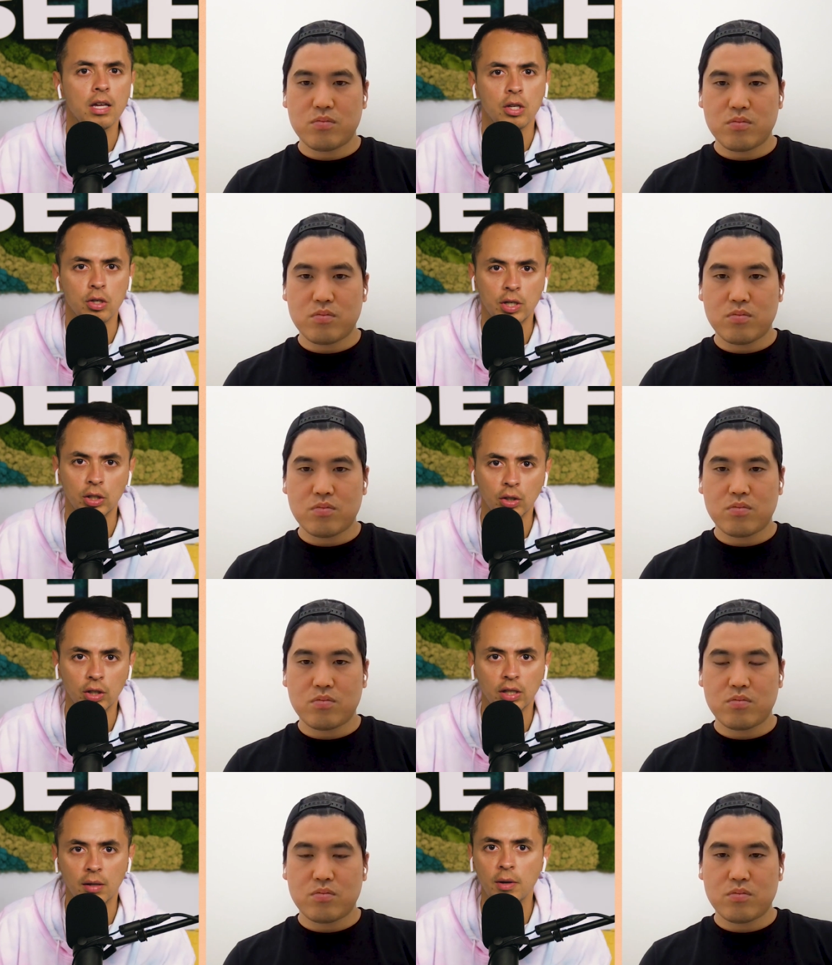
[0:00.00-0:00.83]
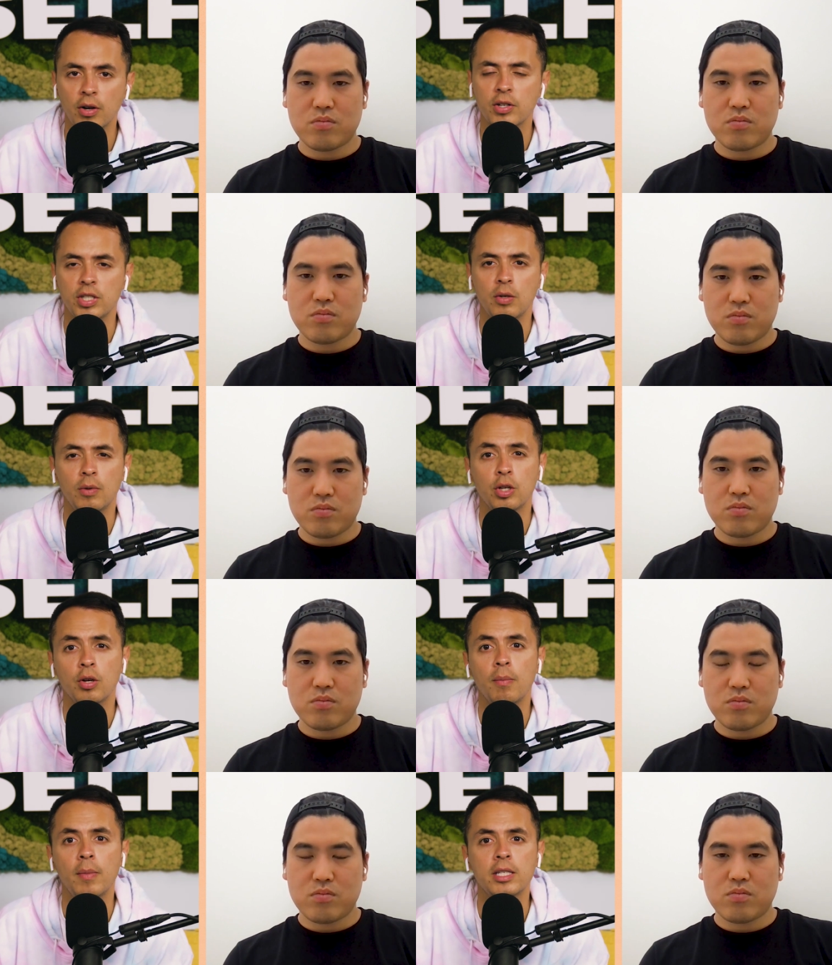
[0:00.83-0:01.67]
Speaker 1: you can look in the mirror, see what
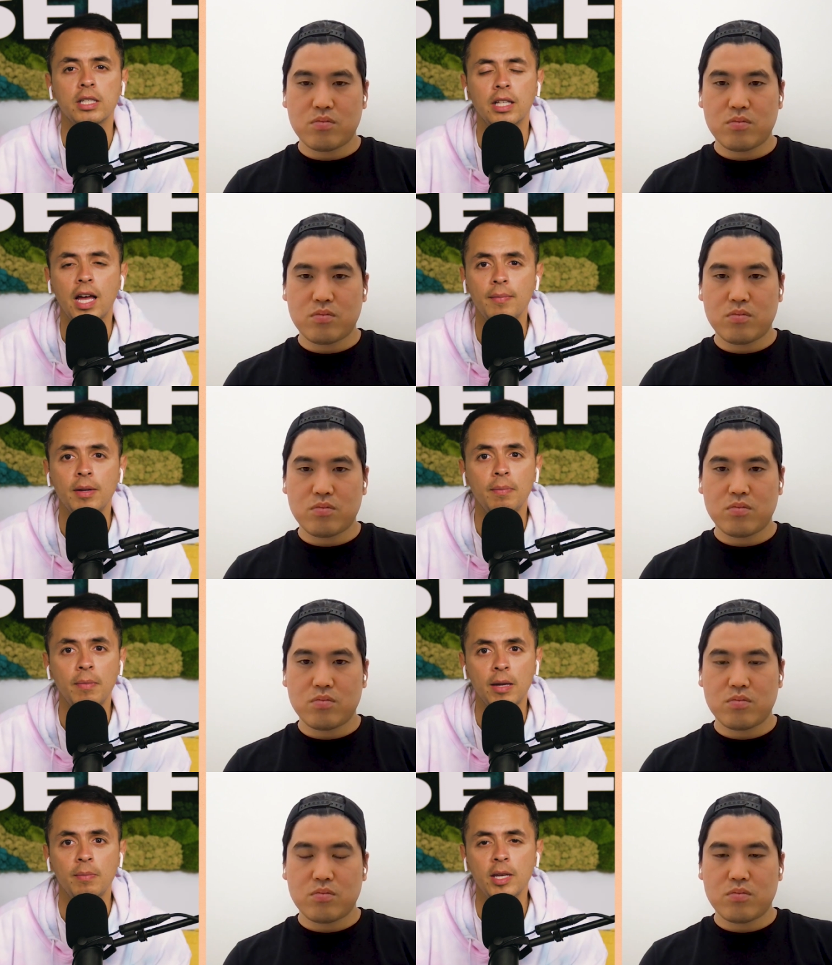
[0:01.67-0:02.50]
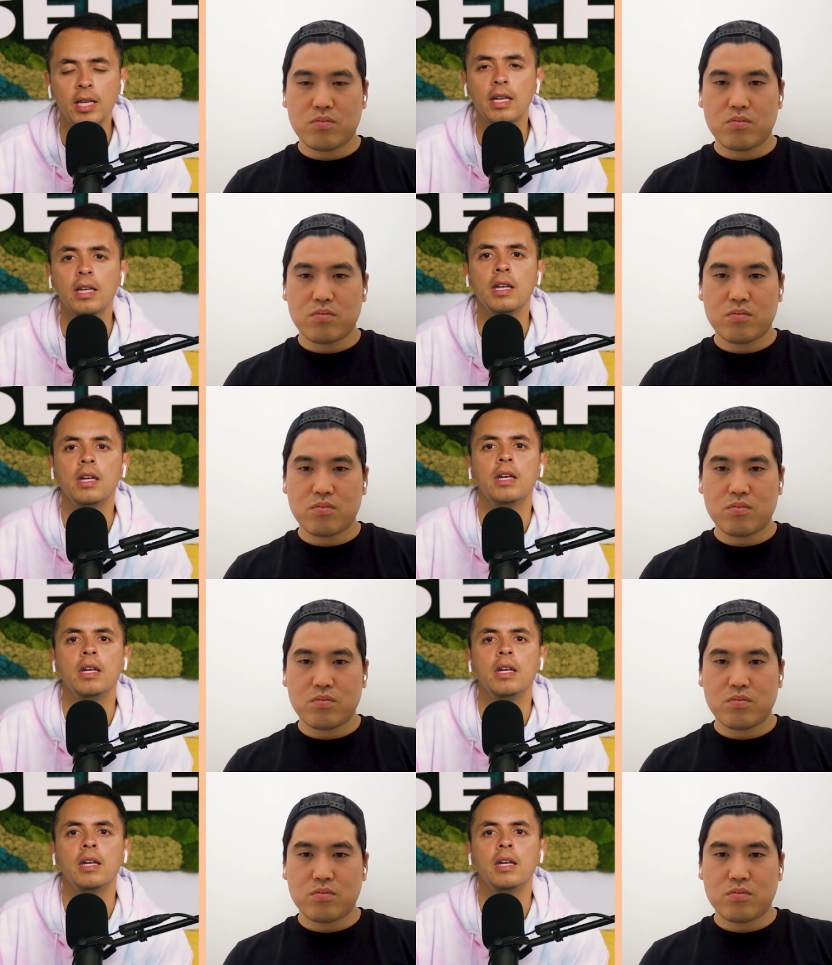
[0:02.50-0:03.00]
your misalignment may be.